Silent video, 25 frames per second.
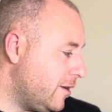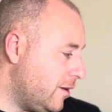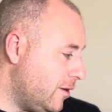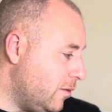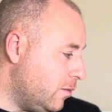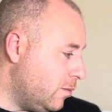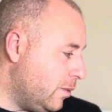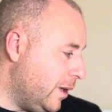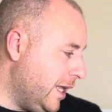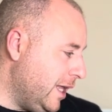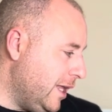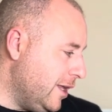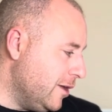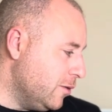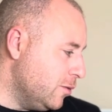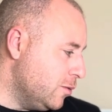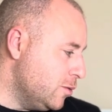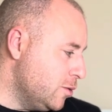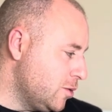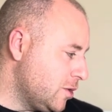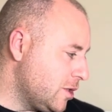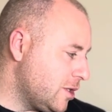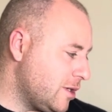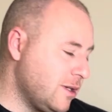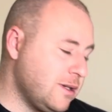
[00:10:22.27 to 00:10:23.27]
we
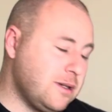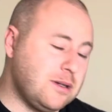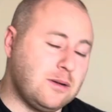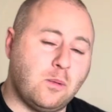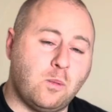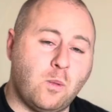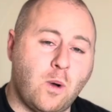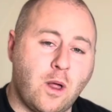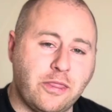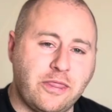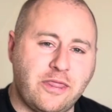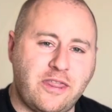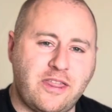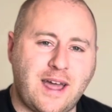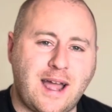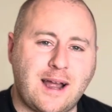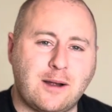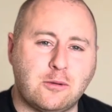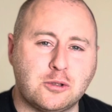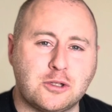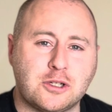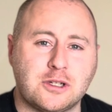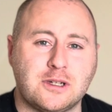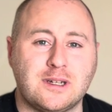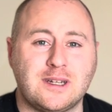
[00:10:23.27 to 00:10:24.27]
used
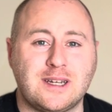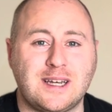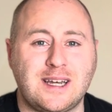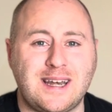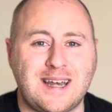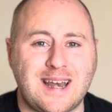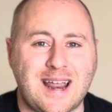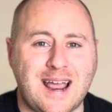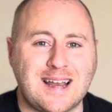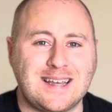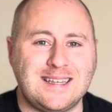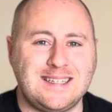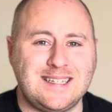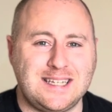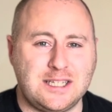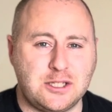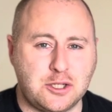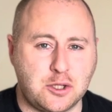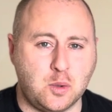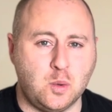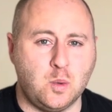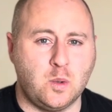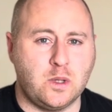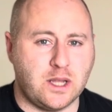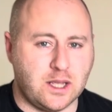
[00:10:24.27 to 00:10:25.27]

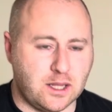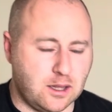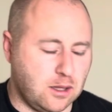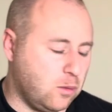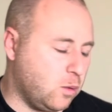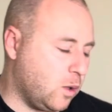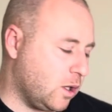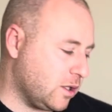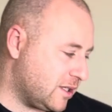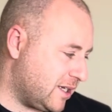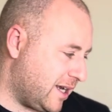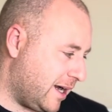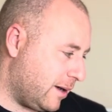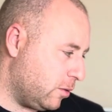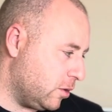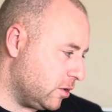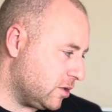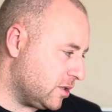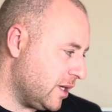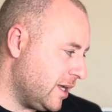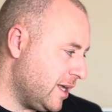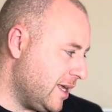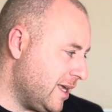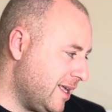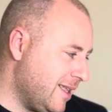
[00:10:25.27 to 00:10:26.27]
1,092 kilowatt hours.
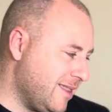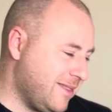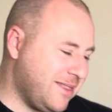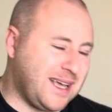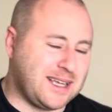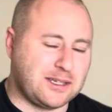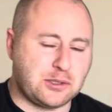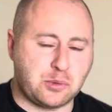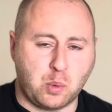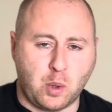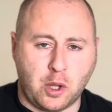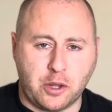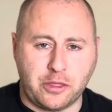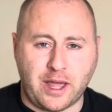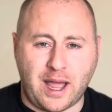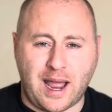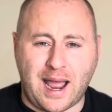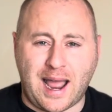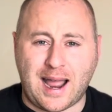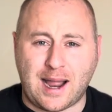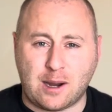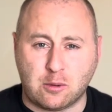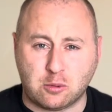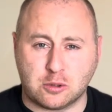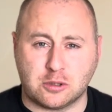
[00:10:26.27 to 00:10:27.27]
That's what the
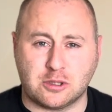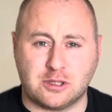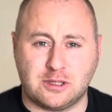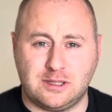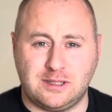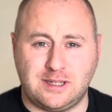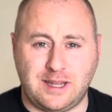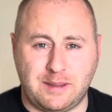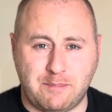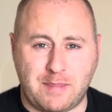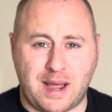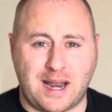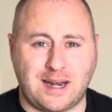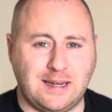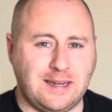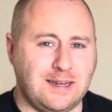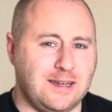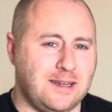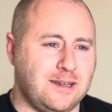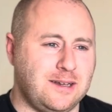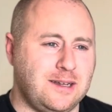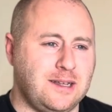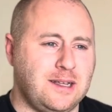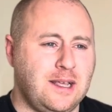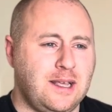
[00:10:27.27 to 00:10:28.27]
house
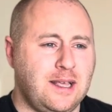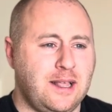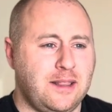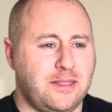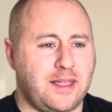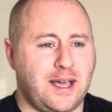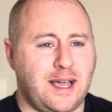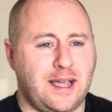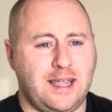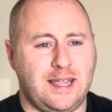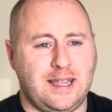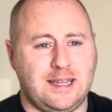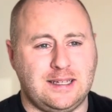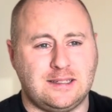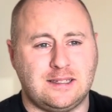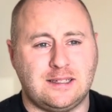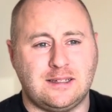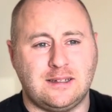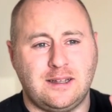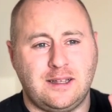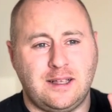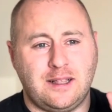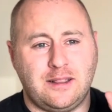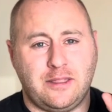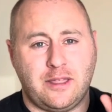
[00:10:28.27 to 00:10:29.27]
demanded. That is
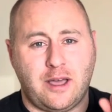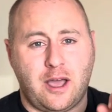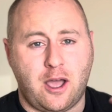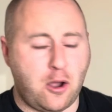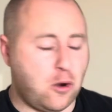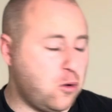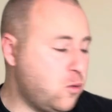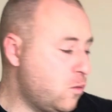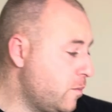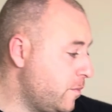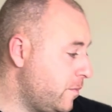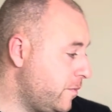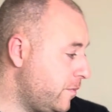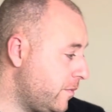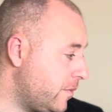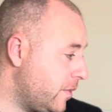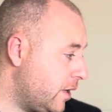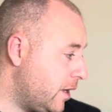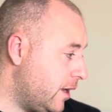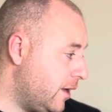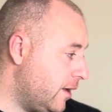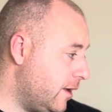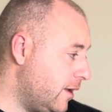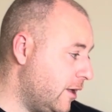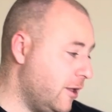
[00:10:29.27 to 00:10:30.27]
the home
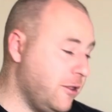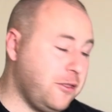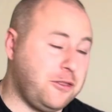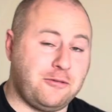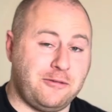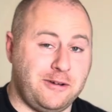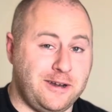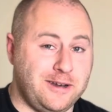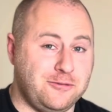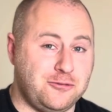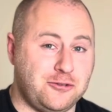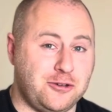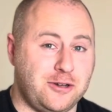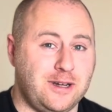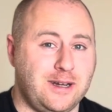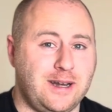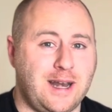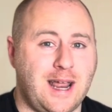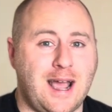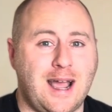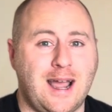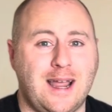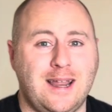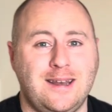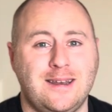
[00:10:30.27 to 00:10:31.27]
at
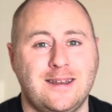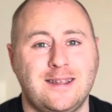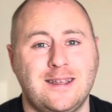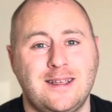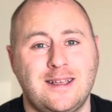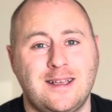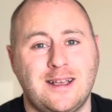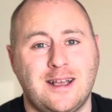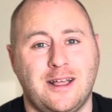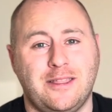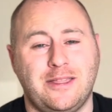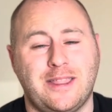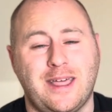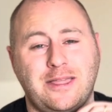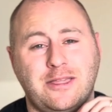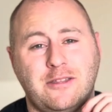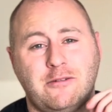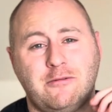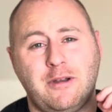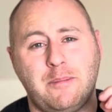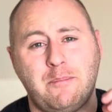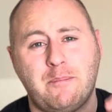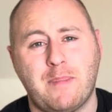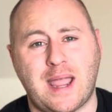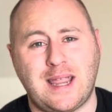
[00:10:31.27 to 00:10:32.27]
309, and then the
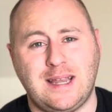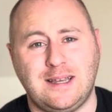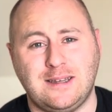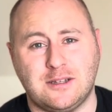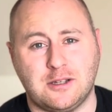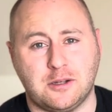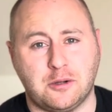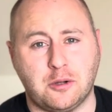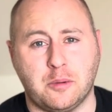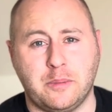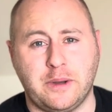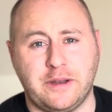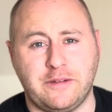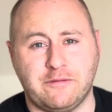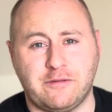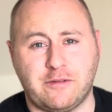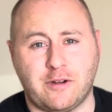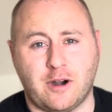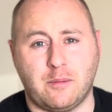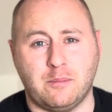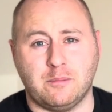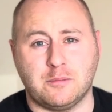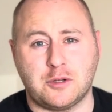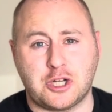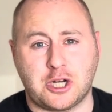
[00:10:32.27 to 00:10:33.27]
remainder coming
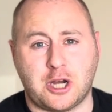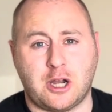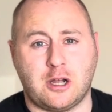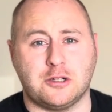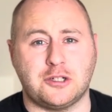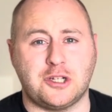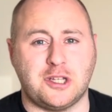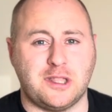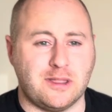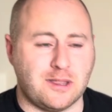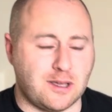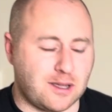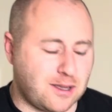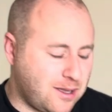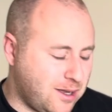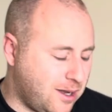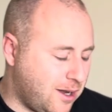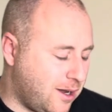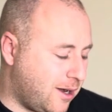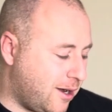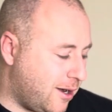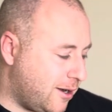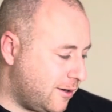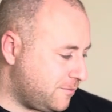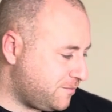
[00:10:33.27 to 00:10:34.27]
from charging the
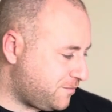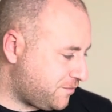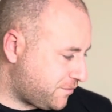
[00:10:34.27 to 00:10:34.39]
car.